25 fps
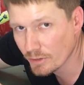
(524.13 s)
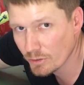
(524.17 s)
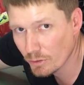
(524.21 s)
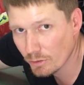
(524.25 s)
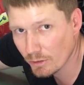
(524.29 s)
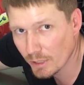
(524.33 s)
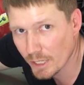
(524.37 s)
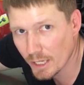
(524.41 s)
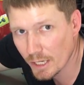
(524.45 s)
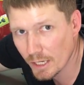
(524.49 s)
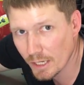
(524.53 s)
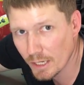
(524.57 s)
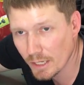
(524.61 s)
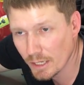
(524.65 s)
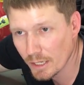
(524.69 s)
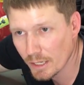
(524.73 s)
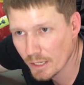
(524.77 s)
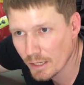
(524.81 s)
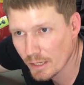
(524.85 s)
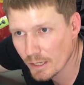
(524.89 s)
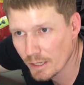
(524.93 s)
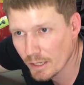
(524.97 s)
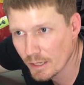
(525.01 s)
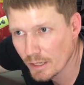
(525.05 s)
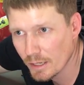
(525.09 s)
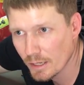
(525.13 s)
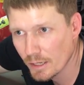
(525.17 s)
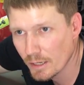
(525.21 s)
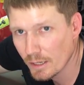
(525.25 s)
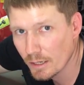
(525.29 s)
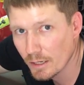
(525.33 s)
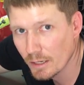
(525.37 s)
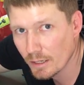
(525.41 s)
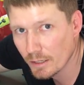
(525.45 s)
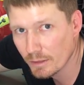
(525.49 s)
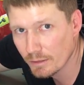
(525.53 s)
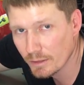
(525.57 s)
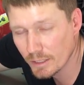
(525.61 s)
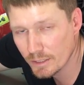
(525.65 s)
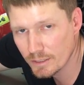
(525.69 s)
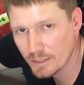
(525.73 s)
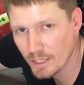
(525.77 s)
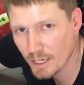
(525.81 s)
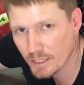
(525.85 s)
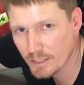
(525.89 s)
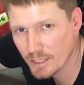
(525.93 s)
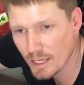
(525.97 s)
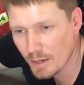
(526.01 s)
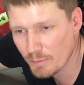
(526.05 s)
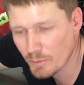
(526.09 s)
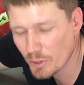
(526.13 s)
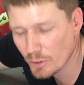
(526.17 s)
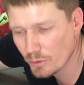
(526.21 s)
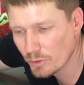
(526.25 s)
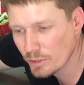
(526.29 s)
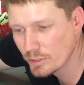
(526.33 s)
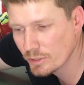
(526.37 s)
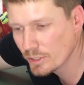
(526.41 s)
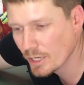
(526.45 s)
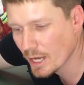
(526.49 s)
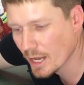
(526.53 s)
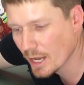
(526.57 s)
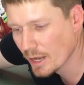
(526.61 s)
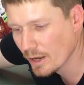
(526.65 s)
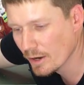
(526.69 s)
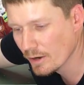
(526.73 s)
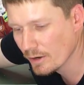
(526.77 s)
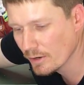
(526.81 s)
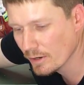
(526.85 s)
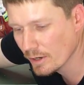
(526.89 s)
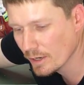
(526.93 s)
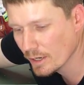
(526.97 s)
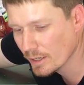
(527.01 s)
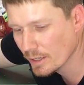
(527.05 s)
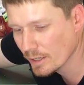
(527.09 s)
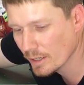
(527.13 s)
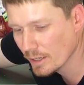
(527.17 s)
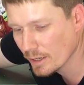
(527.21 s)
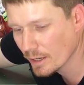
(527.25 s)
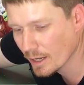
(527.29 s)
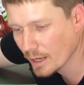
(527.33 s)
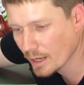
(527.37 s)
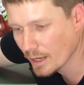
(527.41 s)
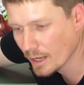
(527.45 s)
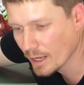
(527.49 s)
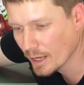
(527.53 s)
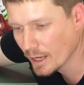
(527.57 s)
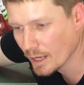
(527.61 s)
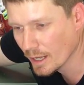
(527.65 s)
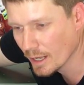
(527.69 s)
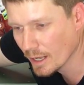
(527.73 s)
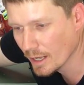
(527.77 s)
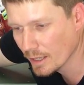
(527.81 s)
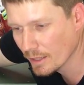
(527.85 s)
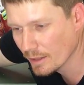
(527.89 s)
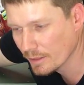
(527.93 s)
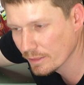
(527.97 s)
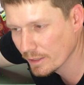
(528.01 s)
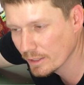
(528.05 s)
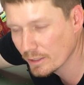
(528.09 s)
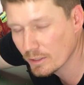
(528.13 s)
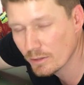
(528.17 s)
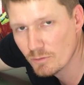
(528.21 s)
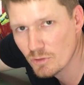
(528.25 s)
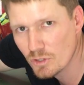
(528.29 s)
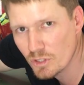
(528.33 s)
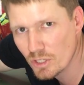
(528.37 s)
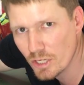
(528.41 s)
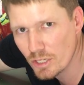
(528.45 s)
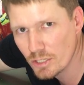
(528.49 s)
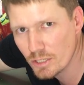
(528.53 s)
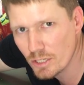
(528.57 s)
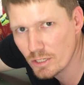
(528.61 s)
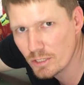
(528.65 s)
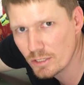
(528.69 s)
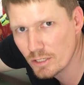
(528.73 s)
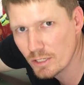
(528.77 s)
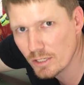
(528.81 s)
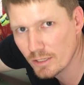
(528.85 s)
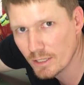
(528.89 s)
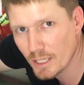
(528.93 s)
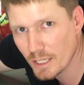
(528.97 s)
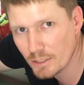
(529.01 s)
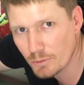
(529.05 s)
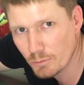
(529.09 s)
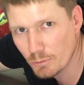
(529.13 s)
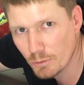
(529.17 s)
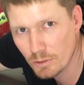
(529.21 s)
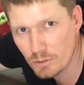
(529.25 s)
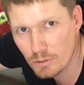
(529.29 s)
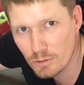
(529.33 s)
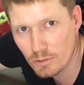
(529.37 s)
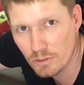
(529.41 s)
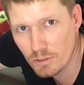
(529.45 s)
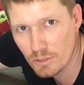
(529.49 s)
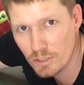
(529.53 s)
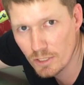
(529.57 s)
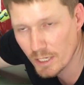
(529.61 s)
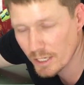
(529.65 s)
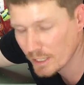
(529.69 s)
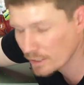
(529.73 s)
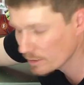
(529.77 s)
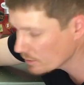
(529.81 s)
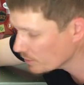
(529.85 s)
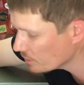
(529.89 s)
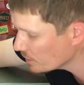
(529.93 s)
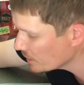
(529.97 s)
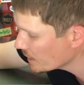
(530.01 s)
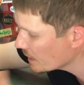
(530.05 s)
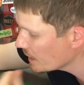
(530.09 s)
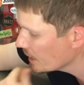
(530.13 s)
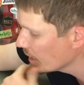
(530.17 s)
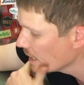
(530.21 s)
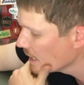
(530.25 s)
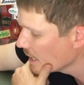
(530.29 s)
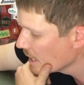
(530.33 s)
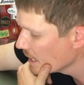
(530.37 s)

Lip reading: you'll hear the exact same noise. So think of scissors, that's what it's going to sound like.